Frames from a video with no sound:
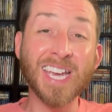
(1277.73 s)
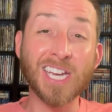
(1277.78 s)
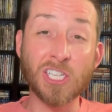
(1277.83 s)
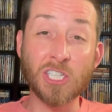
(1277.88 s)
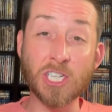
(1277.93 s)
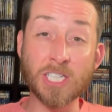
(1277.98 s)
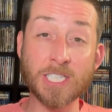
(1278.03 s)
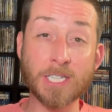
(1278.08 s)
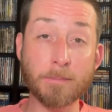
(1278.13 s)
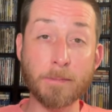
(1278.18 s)
It
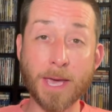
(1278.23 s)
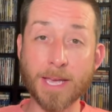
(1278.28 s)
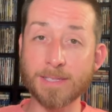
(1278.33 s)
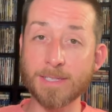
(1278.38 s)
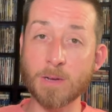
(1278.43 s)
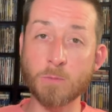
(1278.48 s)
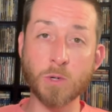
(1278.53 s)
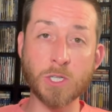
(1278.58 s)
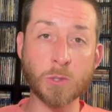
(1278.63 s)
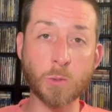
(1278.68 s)
just
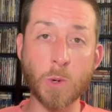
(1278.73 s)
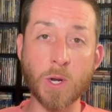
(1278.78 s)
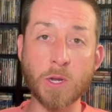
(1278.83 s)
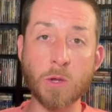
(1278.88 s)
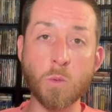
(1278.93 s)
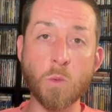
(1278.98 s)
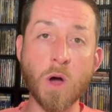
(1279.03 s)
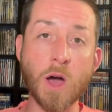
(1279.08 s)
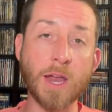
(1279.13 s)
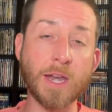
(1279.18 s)
depends on which one
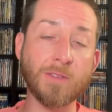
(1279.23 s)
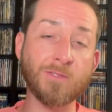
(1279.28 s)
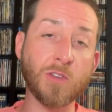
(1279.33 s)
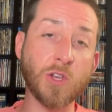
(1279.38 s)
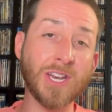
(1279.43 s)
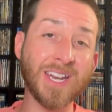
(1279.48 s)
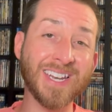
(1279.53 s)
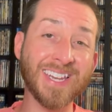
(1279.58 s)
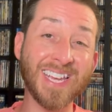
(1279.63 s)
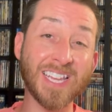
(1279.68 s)
you want. If
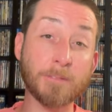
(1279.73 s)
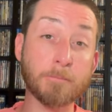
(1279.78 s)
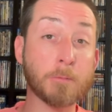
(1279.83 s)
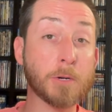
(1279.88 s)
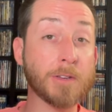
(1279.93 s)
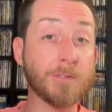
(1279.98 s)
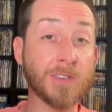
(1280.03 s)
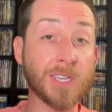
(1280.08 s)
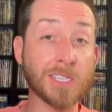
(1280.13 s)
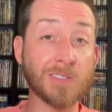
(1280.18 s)
you didn't get the
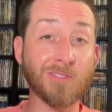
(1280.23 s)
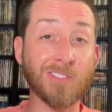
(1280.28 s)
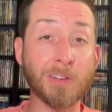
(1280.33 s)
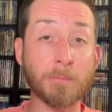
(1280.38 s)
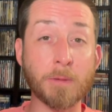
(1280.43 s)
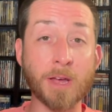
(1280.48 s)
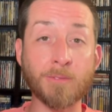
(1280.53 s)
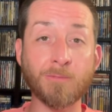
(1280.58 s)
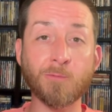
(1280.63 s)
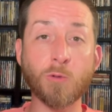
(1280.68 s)
previous
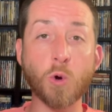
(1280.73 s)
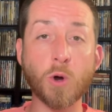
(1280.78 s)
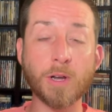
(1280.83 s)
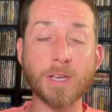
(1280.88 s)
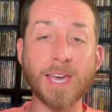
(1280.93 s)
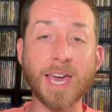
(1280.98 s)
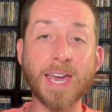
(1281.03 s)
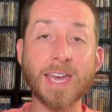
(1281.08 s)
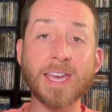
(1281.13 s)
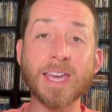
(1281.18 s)
film on
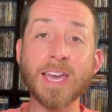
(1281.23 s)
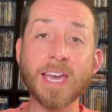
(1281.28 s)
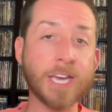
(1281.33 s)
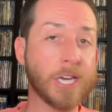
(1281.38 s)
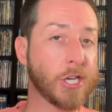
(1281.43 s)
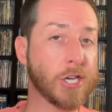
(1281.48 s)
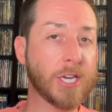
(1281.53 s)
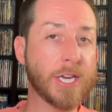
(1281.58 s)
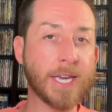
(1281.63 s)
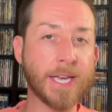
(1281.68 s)
4K,
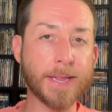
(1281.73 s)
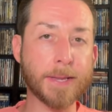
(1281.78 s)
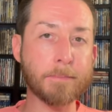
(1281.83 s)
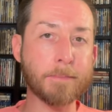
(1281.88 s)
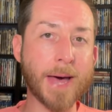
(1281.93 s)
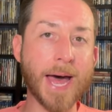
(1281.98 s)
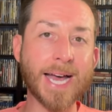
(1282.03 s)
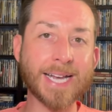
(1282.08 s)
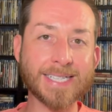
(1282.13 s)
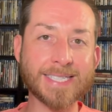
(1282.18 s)
you could get the
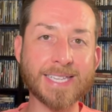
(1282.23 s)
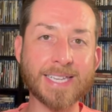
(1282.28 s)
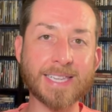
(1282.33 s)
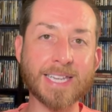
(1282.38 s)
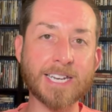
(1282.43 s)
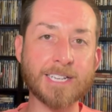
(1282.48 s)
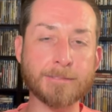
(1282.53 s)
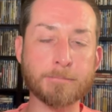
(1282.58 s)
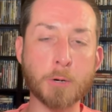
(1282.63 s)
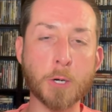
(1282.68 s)
box set
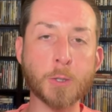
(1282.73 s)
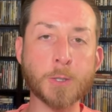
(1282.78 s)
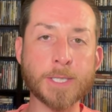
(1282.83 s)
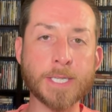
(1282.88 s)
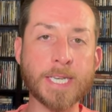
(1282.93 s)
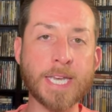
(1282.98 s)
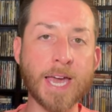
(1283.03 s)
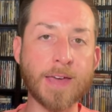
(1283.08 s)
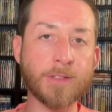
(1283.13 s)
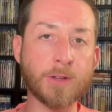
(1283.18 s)
that is both
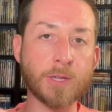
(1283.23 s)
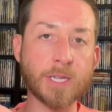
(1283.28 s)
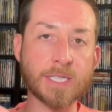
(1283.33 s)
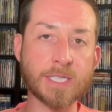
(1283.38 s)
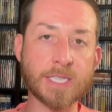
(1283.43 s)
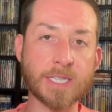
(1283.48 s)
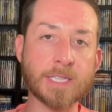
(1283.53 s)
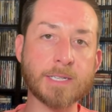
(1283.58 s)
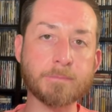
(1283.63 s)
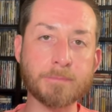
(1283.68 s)
together,
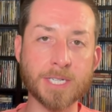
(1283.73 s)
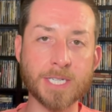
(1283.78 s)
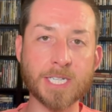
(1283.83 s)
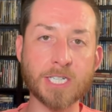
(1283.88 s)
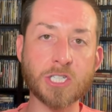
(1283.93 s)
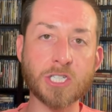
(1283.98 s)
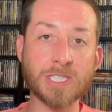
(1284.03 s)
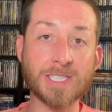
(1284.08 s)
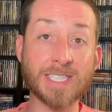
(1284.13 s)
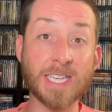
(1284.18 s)
that's a limited
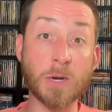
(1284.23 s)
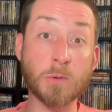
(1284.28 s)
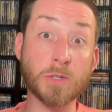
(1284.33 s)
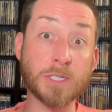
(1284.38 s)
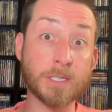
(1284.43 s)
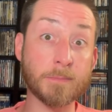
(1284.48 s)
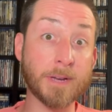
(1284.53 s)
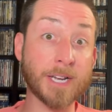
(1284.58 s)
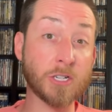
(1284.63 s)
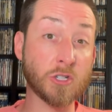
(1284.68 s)
edition set
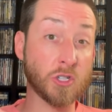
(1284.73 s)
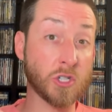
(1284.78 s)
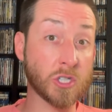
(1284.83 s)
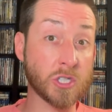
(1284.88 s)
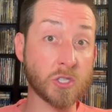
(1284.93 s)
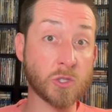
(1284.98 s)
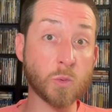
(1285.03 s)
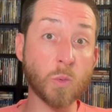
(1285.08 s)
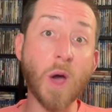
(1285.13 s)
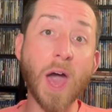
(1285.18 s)
with some extra
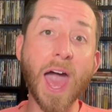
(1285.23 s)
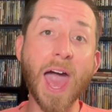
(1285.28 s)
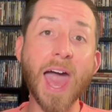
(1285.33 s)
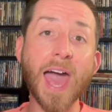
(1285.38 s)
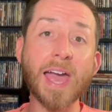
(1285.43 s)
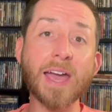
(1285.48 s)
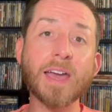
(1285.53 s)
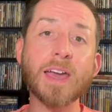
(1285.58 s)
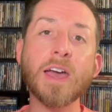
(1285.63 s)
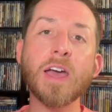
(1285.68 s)

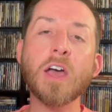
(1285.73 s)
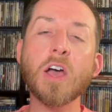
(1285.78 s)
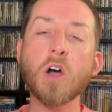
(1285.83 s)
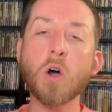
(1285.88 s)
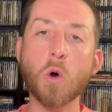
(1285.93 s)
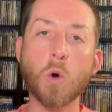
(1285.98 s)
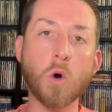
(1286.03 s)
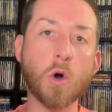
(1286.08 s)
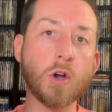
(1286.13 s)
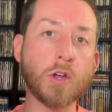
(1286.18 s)
swag,
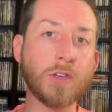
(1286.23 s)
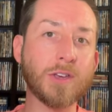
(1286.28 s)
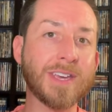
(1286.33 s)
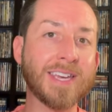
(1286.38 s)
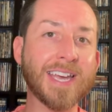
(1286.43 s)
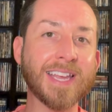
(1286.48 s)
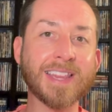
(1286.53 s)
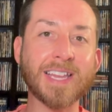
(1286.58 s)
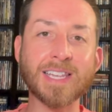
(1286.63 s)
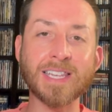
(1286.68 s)
or you
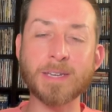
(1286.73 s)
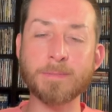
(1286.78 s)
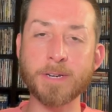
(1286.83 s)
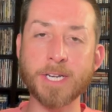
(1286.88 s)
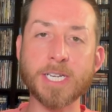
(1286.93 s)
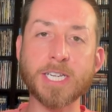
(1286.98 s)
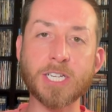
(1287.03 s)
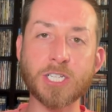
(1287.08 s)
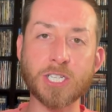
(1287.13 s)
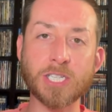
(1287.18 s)
could get the
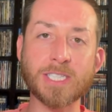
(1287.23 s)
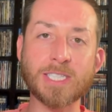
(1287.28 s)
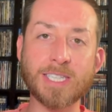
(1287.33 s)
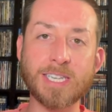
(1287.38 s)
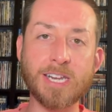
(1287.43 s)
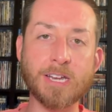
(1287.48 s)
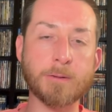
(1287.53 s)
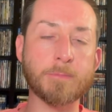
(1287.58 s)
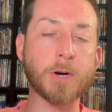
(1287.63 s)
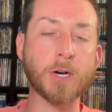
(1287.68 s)
limited edition
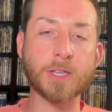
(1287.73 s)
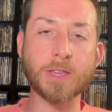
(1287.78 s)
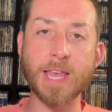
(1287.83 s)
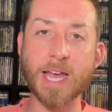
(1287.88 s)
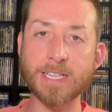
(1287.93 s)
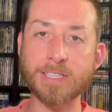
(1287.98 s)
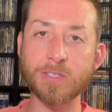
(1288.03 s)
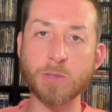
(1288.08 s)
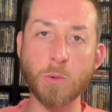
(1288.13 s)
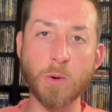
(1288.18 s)
steelbook.
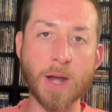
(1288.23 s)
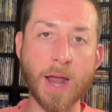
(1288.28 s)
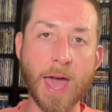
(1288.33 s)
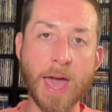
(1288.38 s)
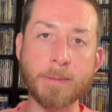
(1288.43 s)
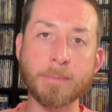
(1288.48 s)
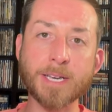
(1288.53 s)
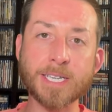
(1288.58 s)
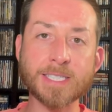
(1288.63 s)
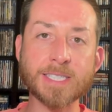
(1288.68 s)
That's the one
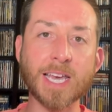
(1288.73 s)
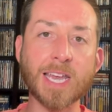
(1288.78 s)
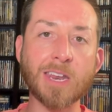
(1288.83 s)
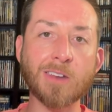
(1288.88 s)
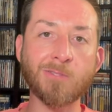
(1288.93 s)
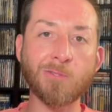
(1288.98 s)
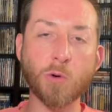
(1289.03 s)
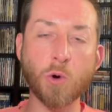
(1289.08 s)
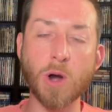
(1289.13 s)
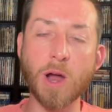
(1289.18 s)
I'm
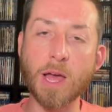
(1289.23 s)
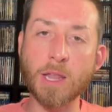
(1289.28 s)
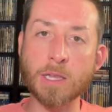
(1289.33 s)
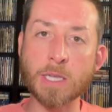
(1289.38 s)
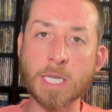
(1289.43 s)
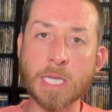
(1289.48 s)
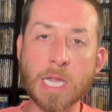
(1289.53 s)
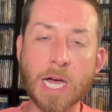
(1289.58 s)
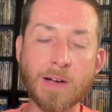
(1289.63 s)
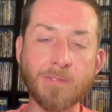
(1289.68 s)
excited for. I
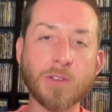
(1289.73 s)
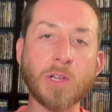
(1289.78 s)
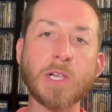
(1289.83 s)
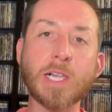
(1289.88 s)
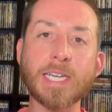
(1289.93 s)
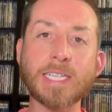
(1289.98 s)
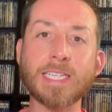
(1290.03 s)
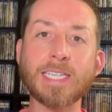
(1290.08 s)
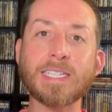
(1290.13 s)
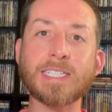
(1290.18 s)
love
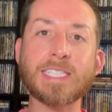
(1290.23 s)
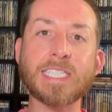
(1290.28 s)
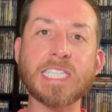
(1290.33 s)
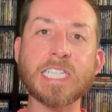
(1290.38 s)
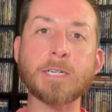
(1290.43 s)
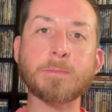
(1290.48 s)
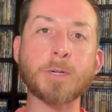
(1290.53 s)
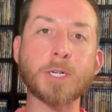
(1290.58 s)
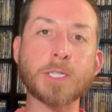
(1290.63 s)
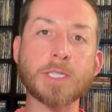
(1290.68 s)
collecting
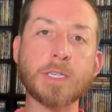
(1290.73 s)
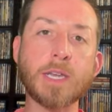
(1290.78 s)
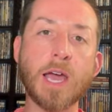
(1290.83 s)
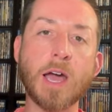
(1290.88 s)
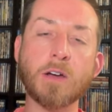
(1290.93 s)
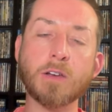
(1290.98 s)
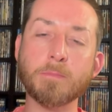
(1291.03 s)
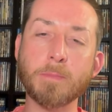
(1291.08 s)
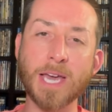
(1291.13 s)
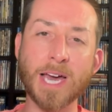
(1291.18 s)
steelbooks
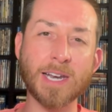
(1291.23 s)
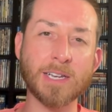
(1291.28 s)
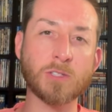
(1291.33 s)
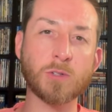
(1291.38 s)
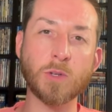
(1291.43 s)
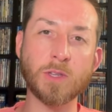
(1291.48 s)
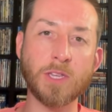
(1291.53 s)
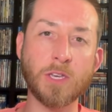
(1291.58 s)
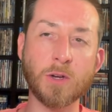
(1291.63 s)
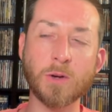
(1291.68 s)
now, to be
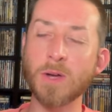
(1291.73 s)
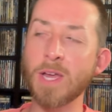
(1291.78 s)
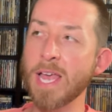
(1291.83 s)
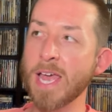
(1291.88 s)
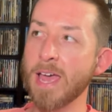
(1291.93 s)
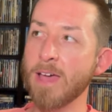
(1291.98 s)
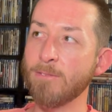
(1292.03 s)
honest with you.